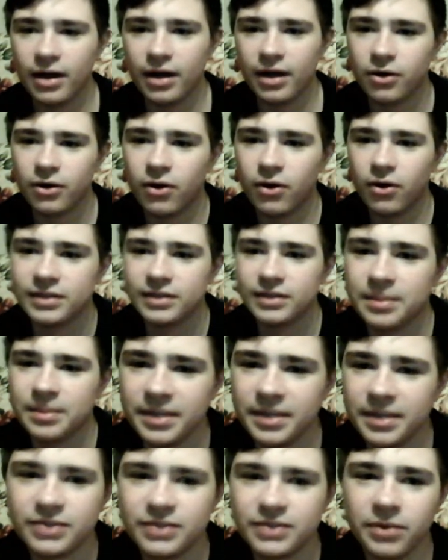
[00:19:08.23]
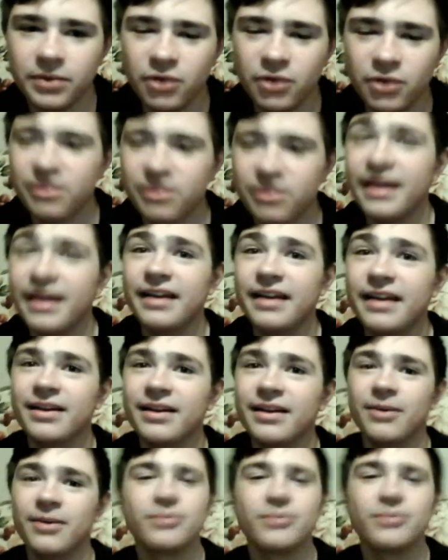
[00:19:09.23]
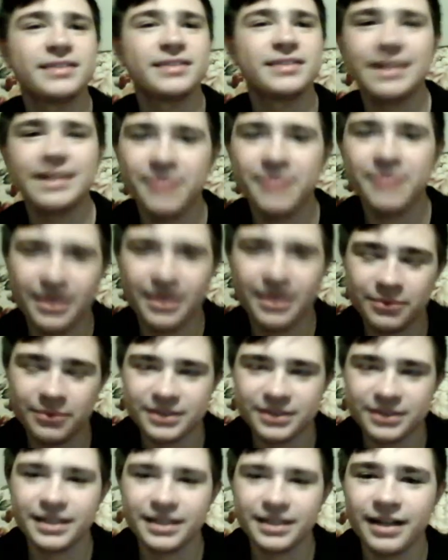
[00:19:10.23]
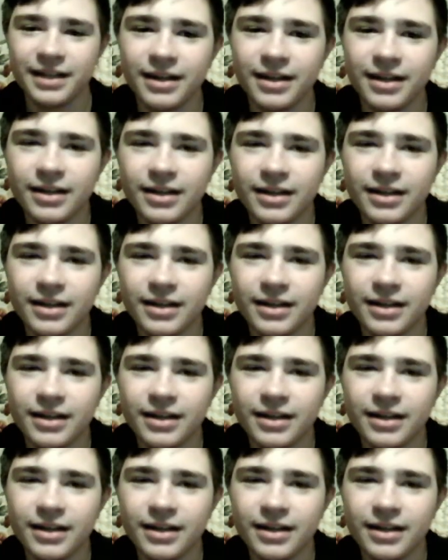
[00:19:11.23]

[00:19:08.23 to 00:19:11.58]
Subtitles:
I call Austin Pace the one you think. We'll see, man. We'll see.